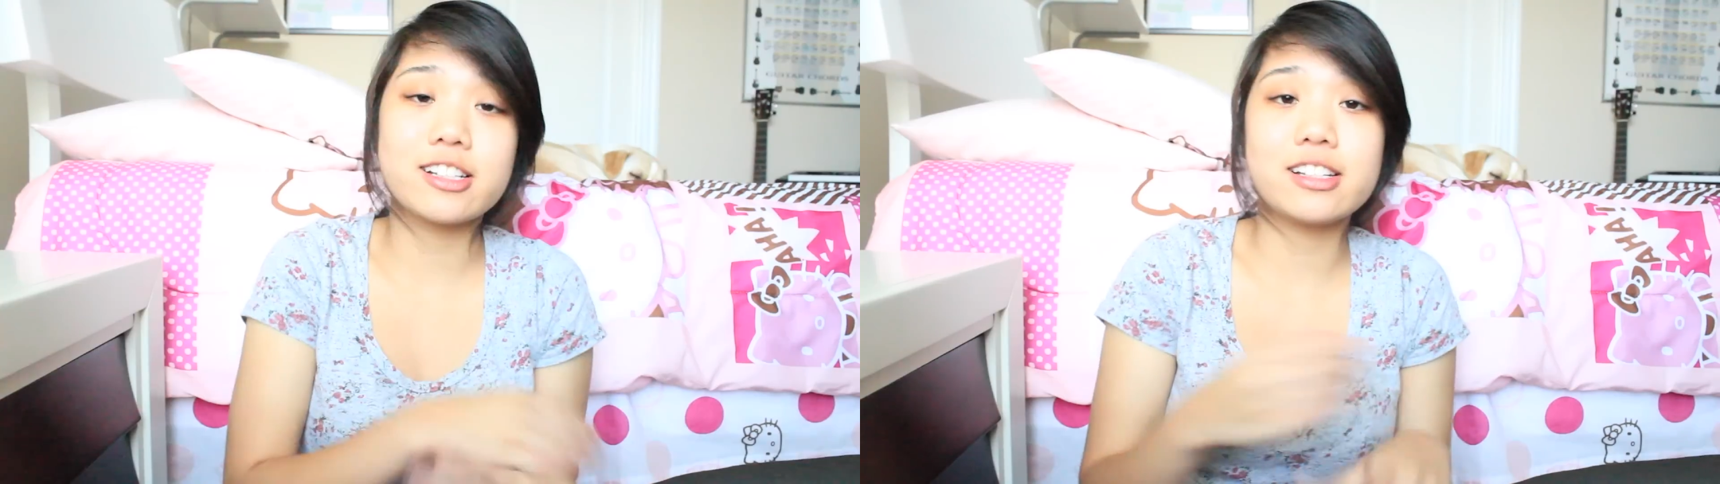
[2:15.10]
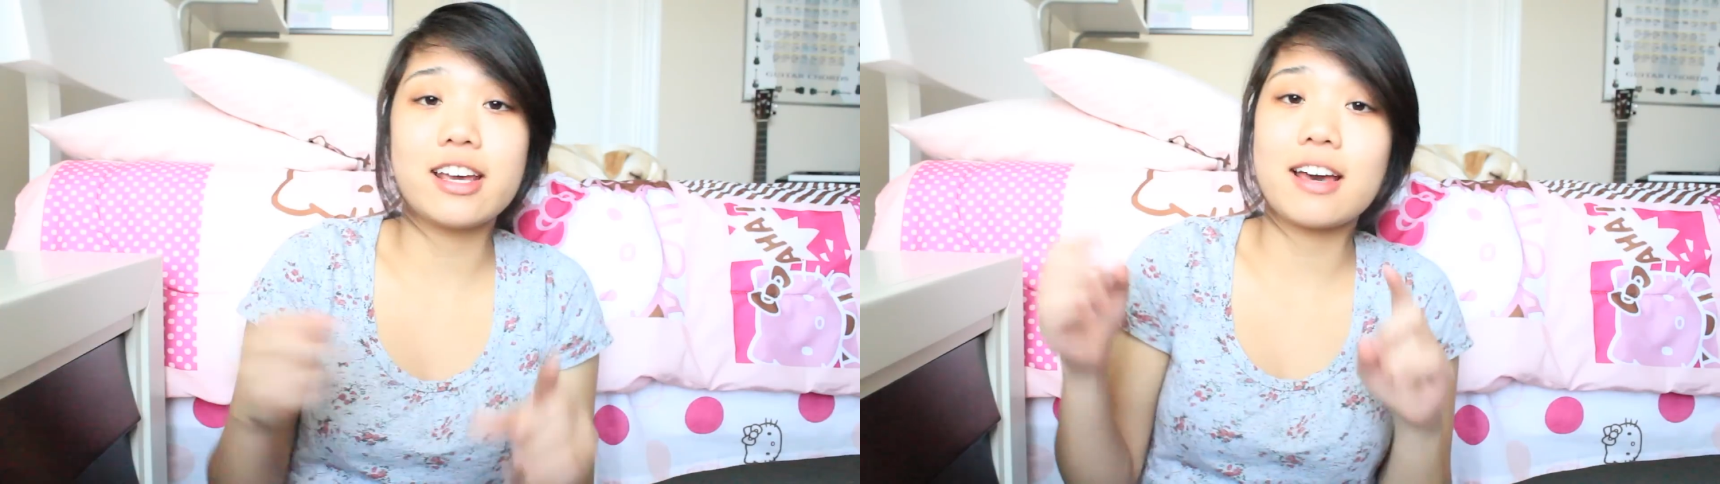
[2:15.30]

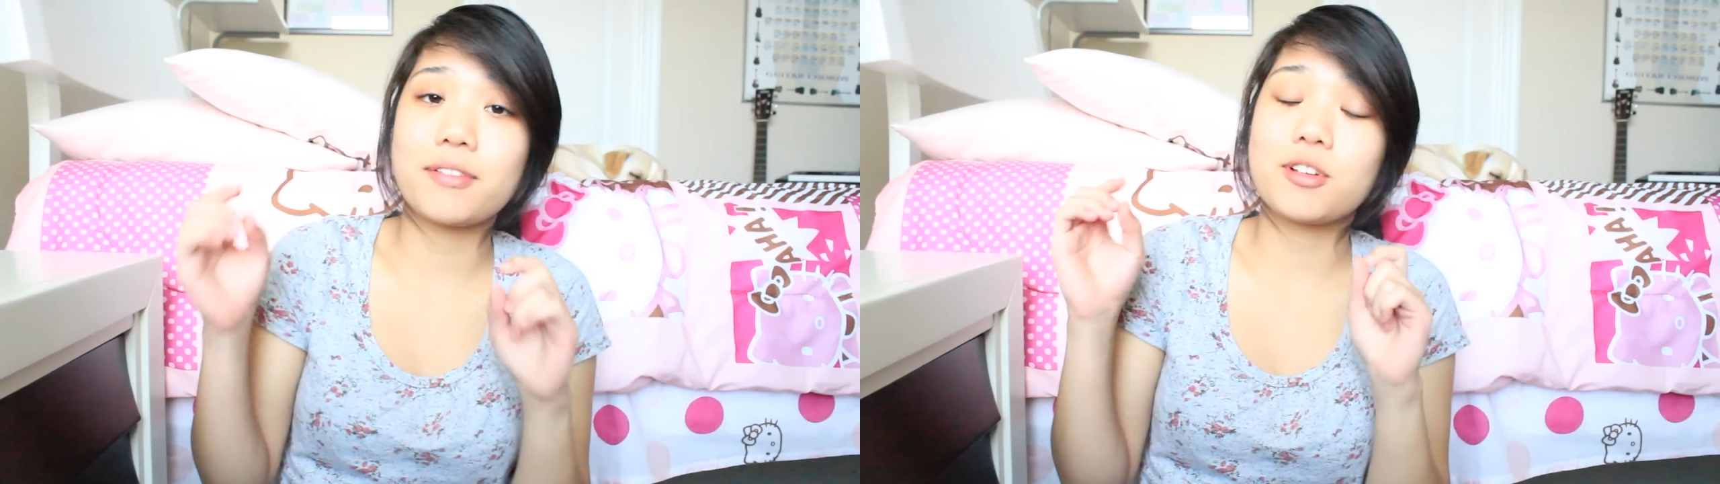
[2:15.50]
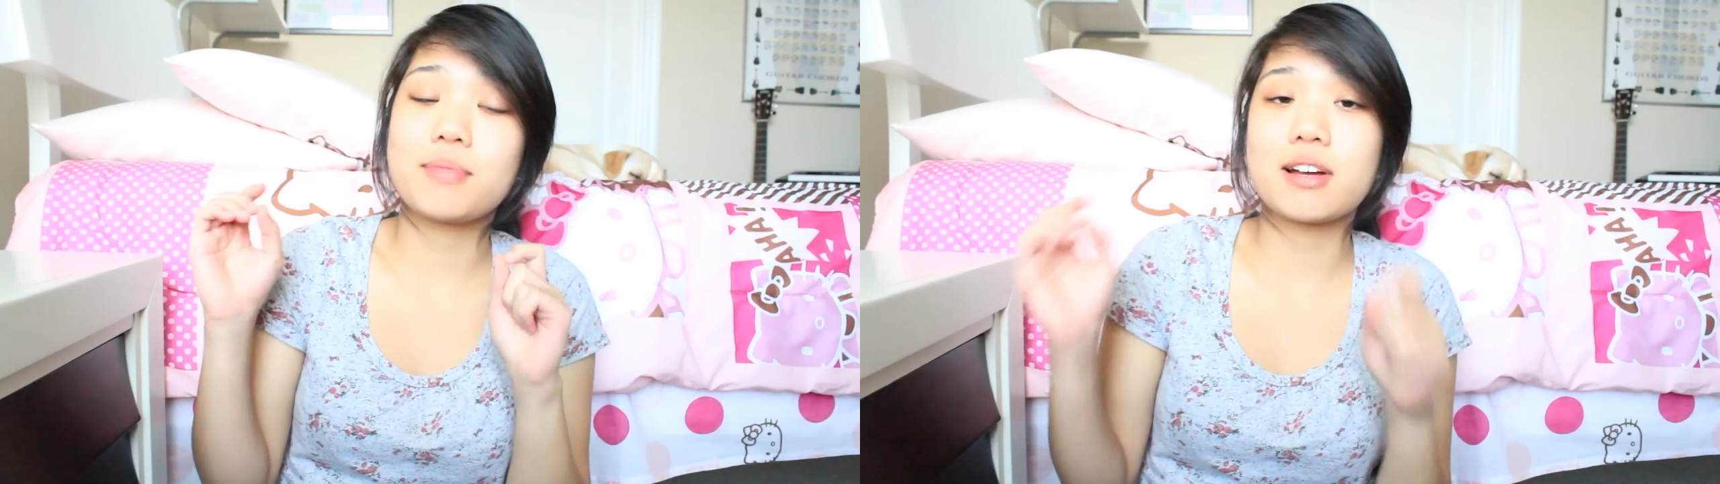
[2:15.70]
the day
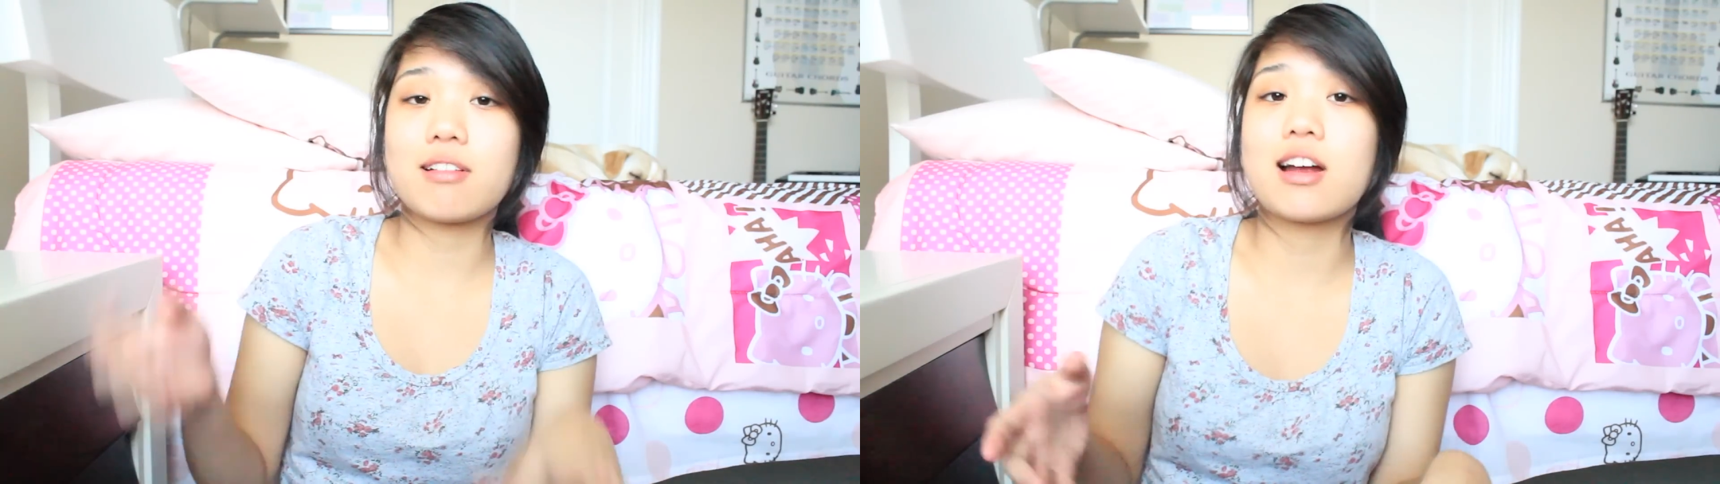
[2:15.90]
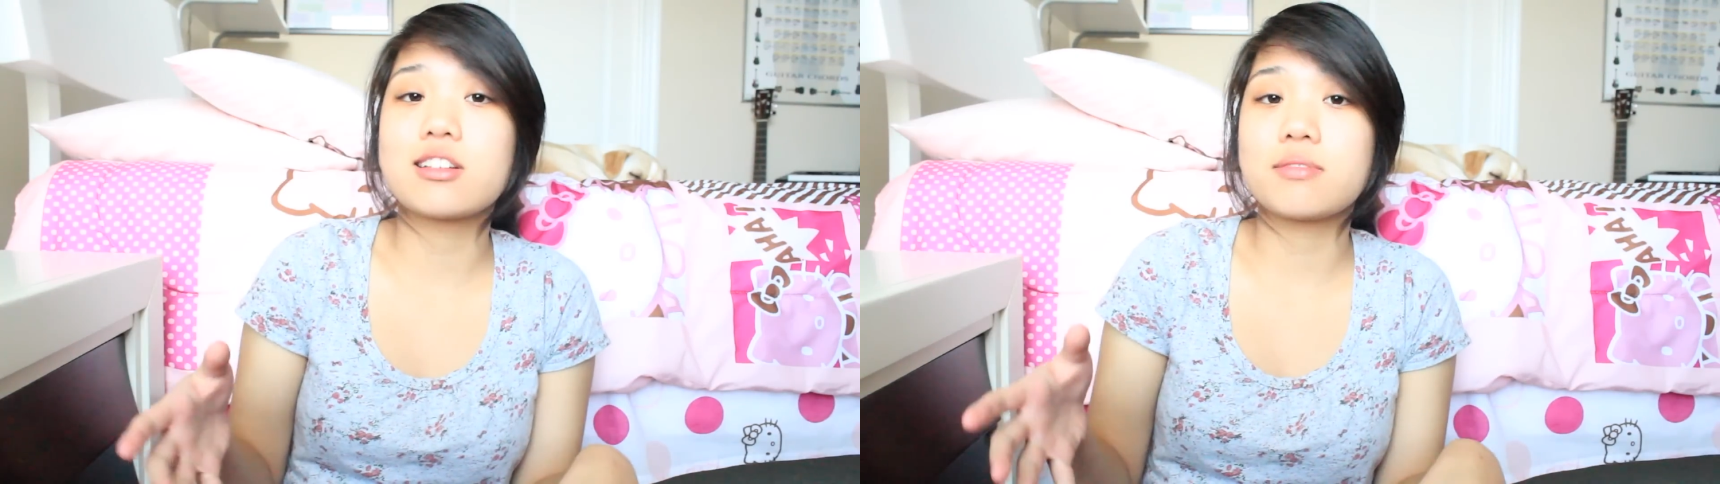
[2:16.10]
after my
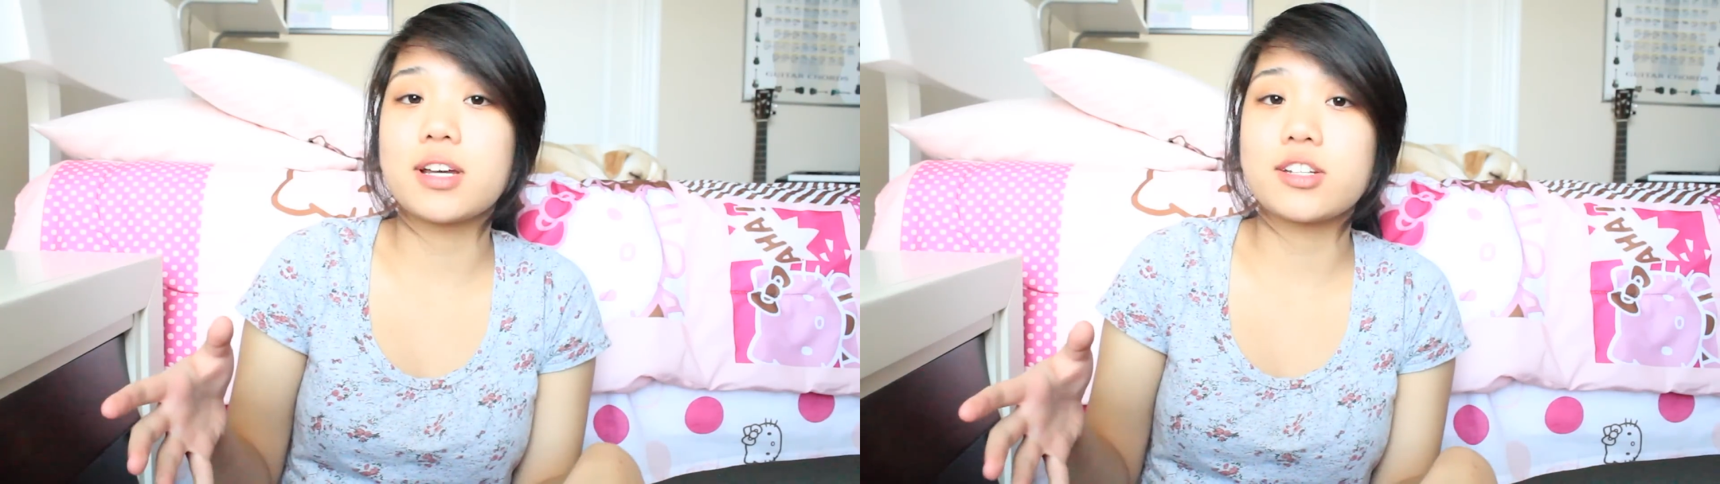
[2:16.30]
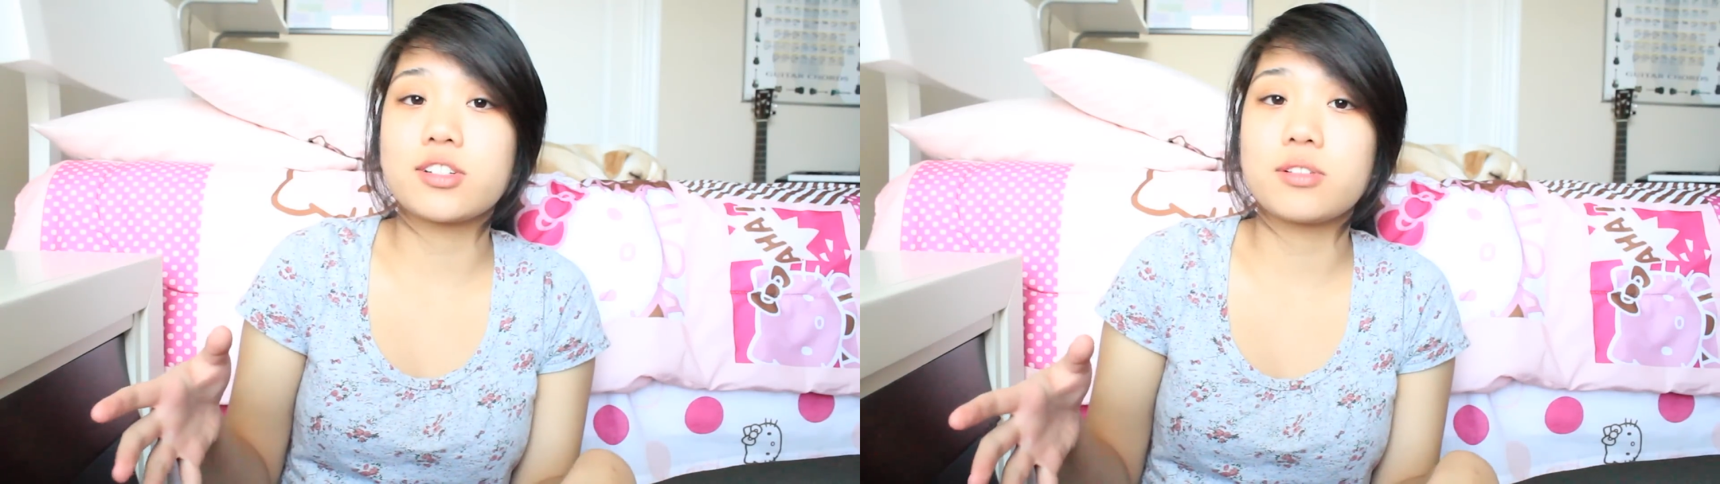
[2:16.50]

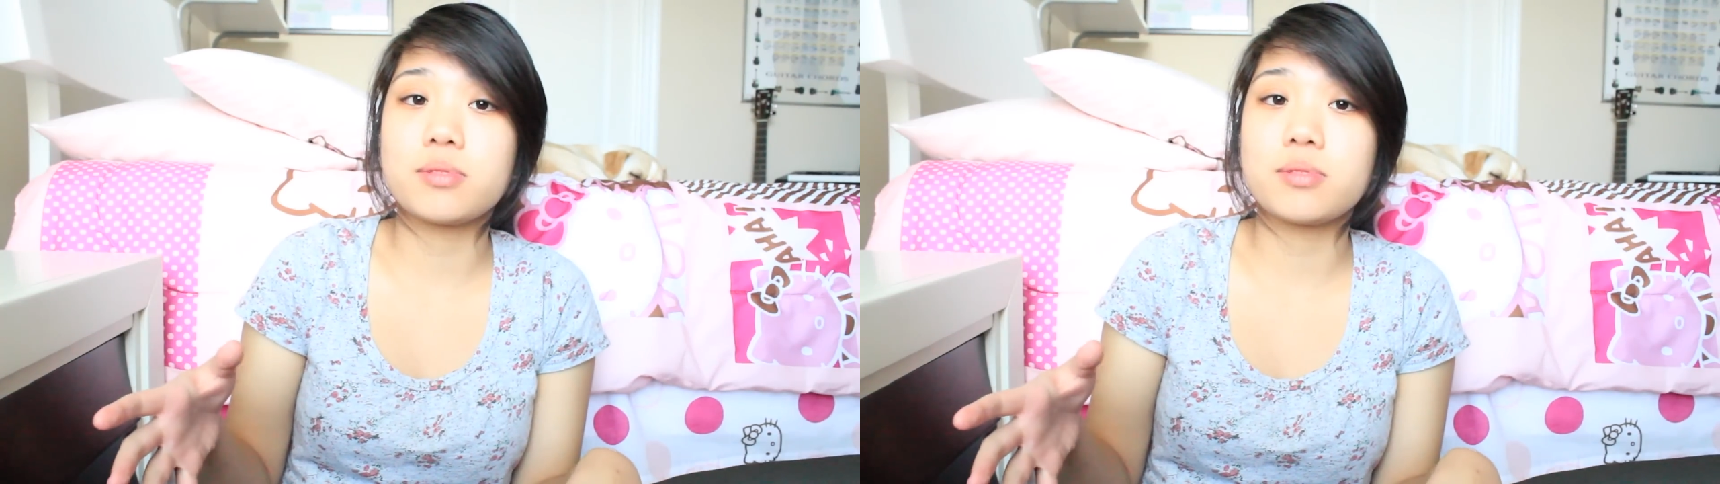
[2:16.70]
graduation,